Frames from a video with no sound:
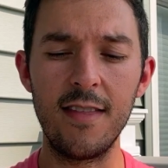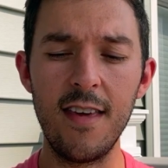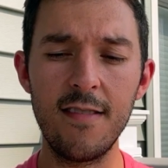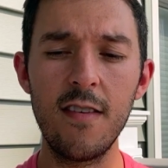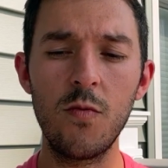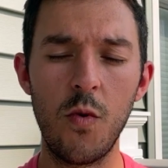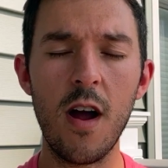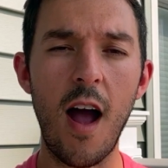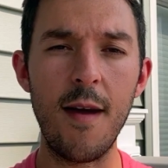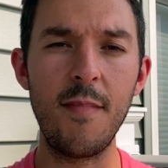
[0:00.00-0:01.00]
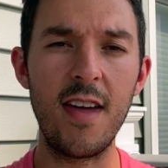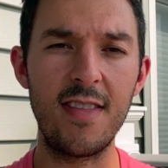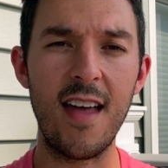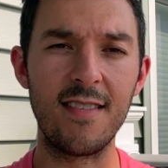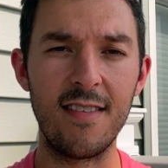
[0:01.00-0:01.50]
this is where I made
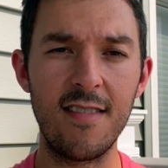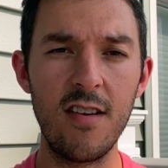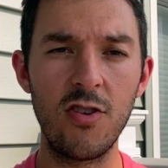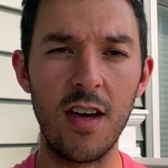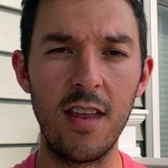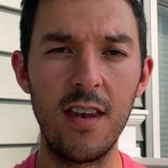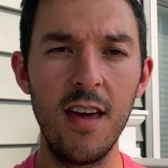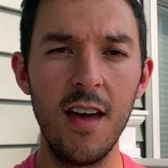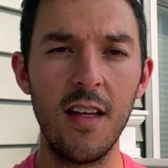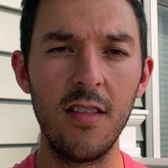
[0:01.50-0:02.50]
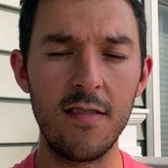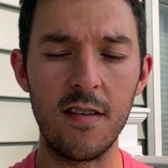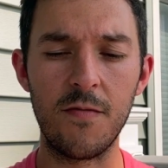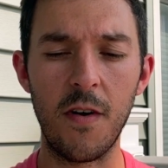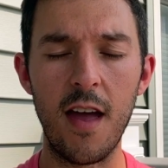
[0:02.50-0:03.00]
that decision
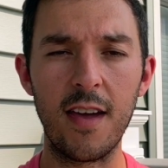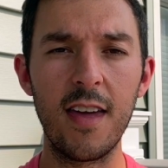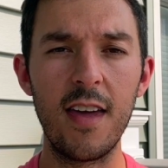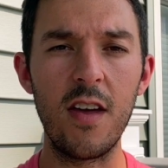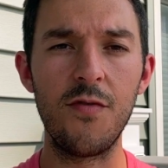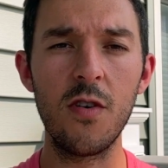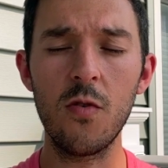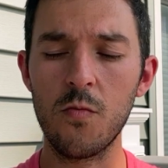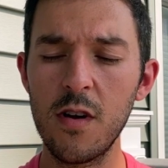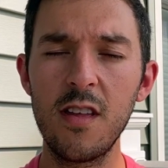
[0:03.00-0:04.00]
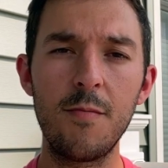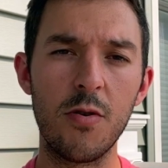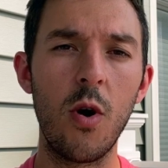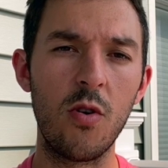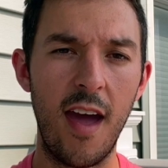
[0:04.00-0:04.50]
listen, Frank, if you're really
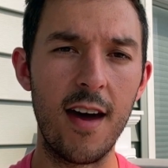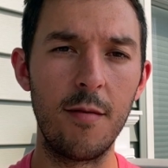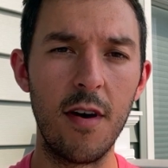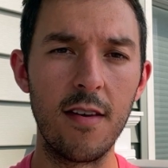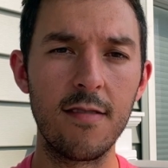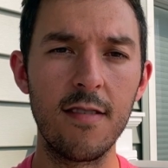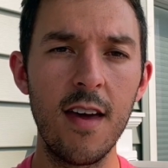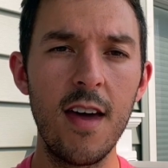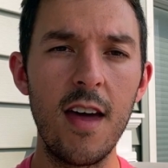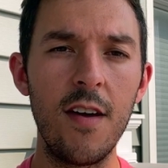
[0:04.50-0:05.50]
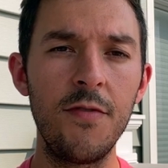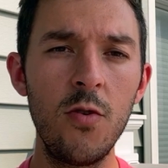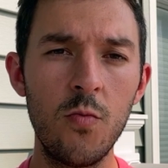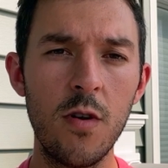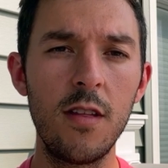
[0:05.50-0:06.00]
pro cannabis, if
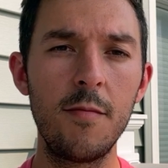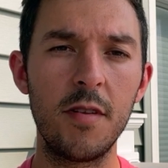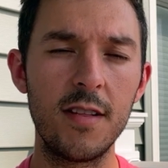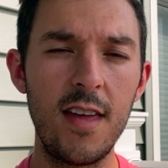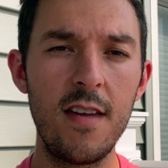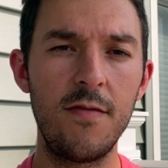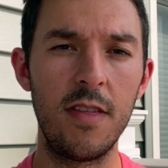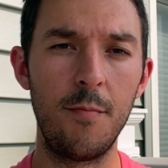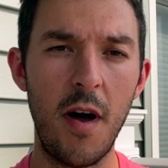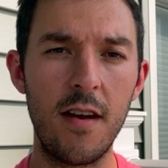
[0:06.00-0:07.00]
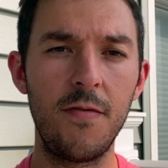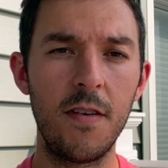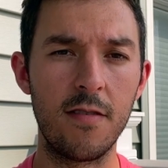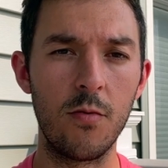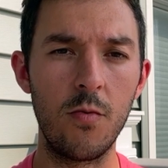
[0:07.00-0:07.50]
you really believe in the
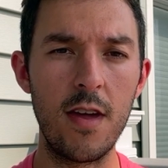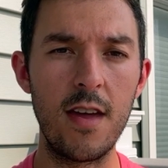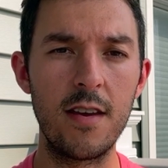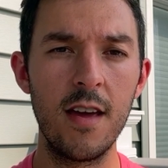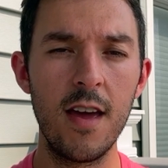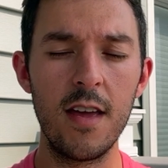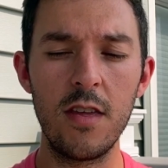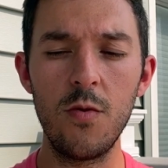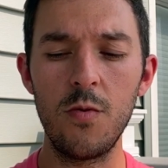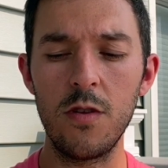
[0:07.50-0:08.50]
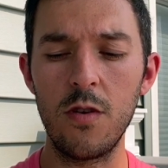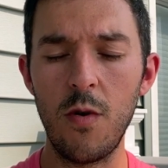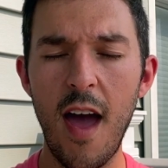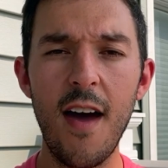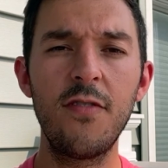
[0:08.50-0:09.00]
benefits of weed, you, you
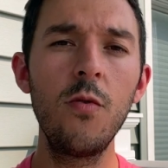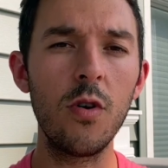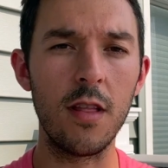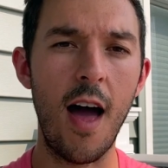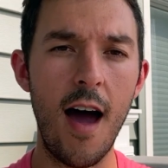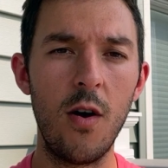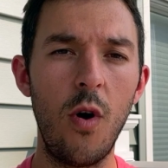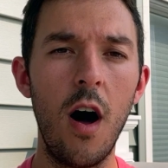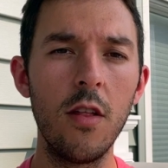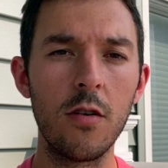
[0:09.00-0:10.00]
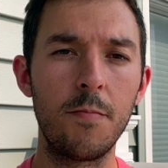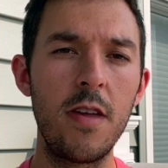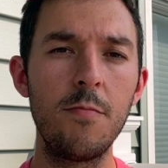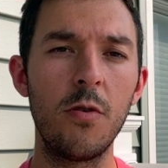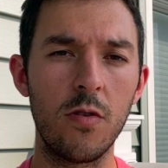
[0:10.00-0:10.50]
have to allow other
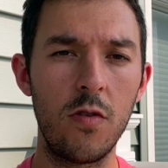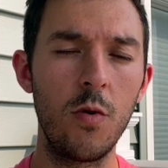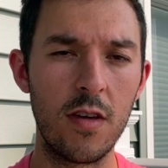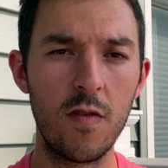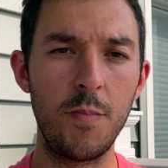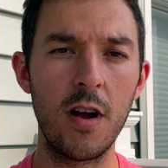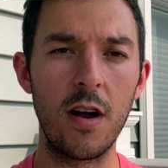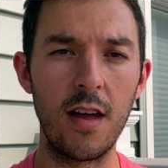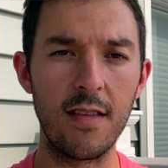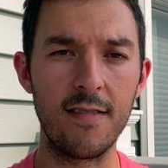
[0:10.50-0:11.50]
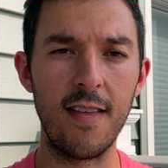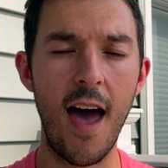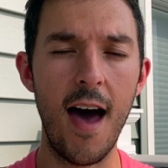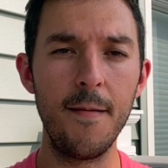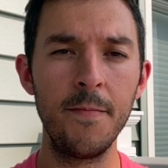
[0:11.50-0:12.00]
people to experience
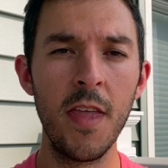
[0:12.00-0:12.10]
that.